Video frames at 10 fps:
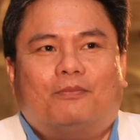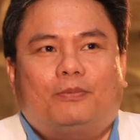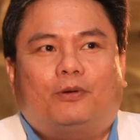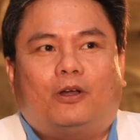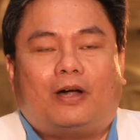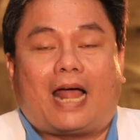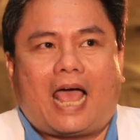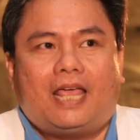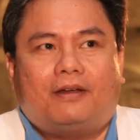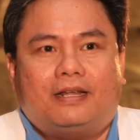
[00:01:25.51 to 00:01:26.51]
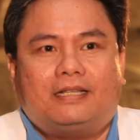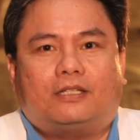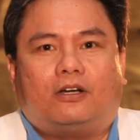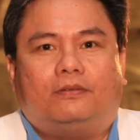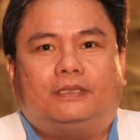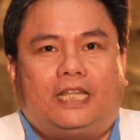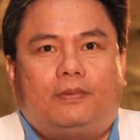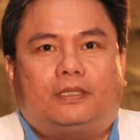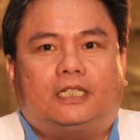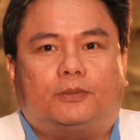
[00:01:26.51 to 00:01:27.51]
people who are at high risk of
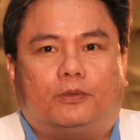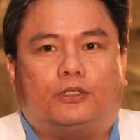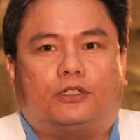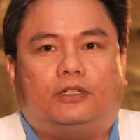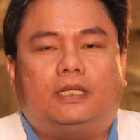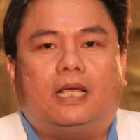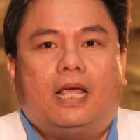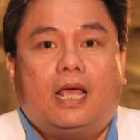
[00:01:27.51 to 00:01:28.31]
TB transmission,